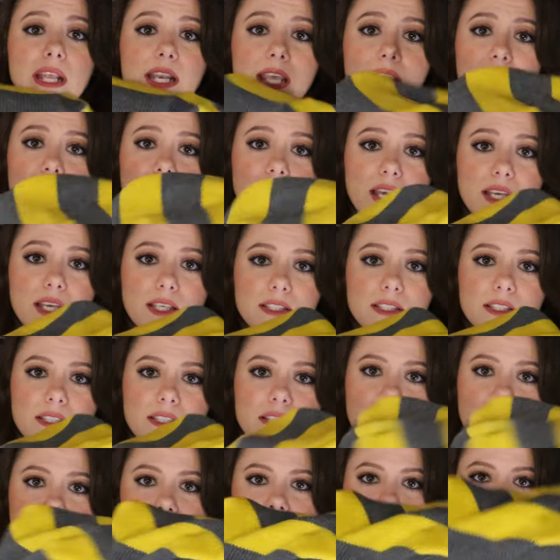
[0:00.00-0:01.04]
it is,
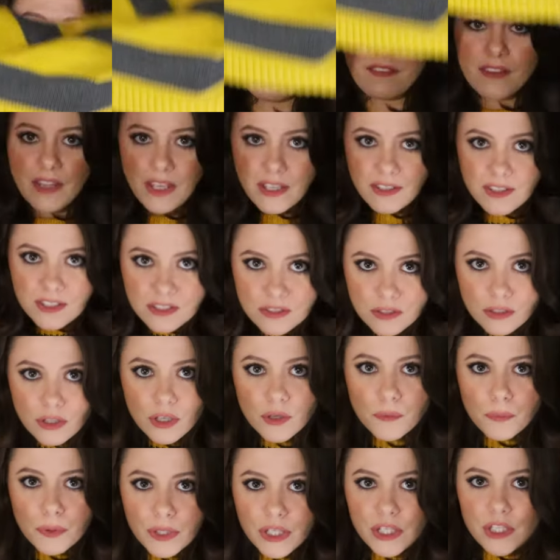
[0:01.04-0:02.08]
I feel like this will look
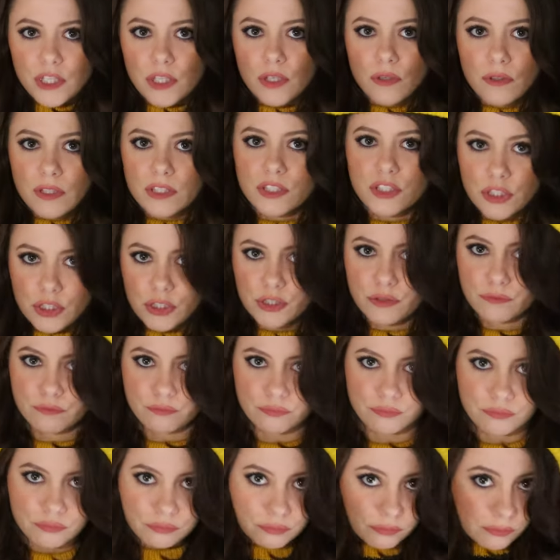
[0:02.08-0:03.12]
pretty cute. Let's just
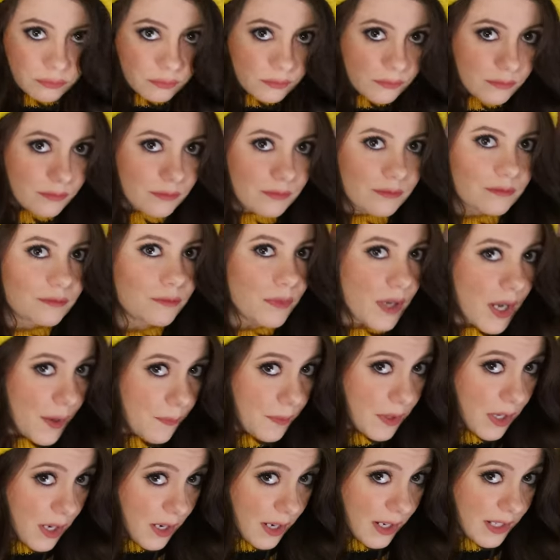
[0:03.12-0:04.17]
pop it
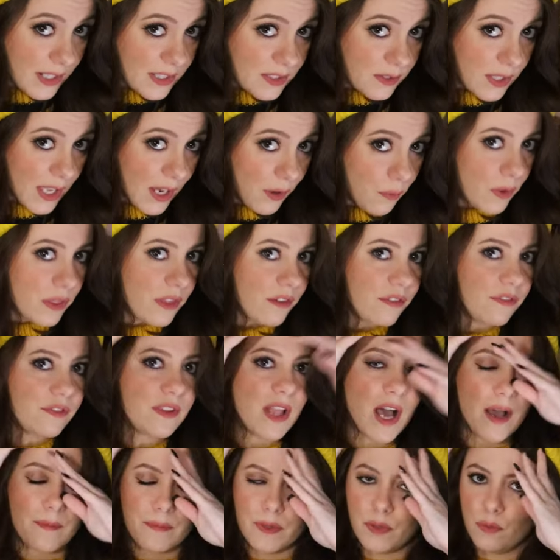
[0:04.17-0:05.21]
on. It's like one of the
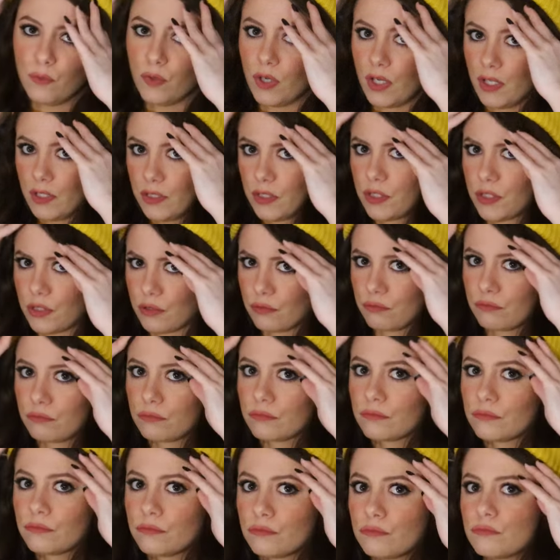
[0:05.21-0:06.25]
floppy ones.
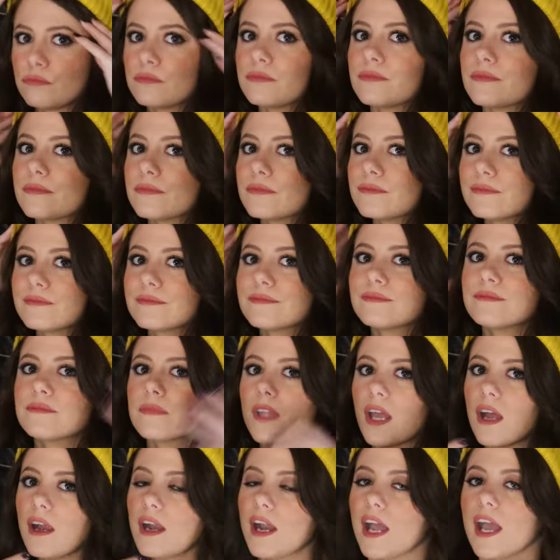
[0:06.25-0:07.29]

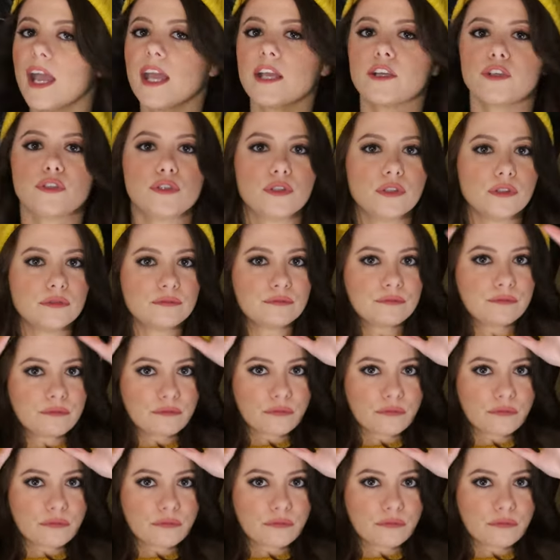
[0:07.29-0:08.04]
All right, cool.